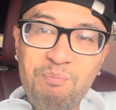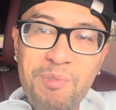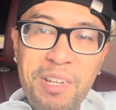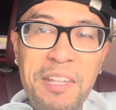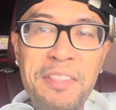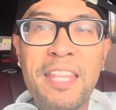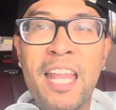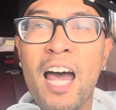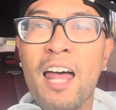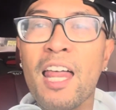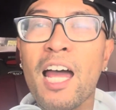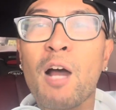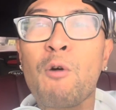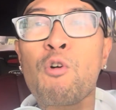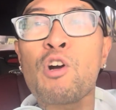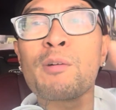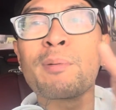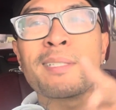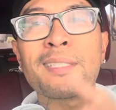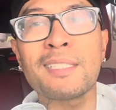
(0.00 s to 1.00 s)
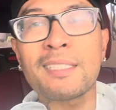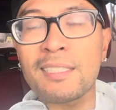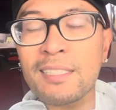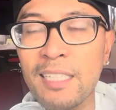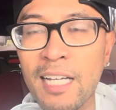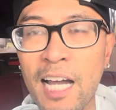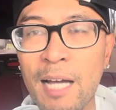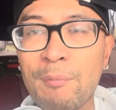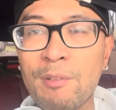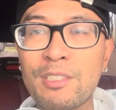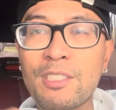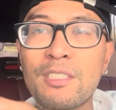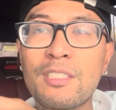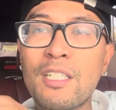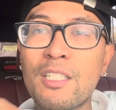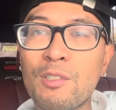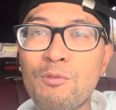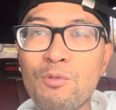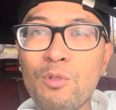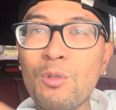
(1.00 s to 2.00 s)
now that I woke up at this time, there's
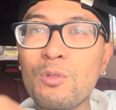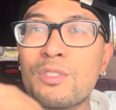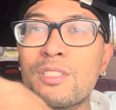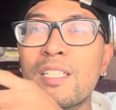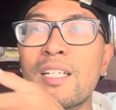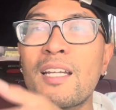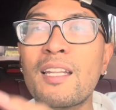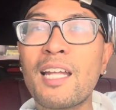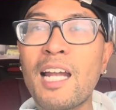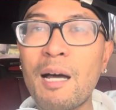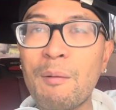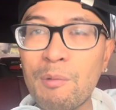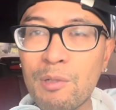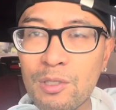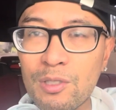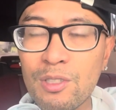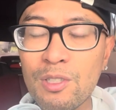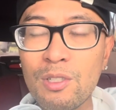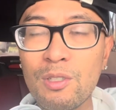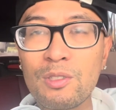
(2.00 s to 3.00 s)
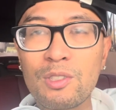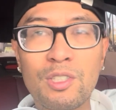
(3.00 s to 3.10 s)
another routine that I'm gonna do.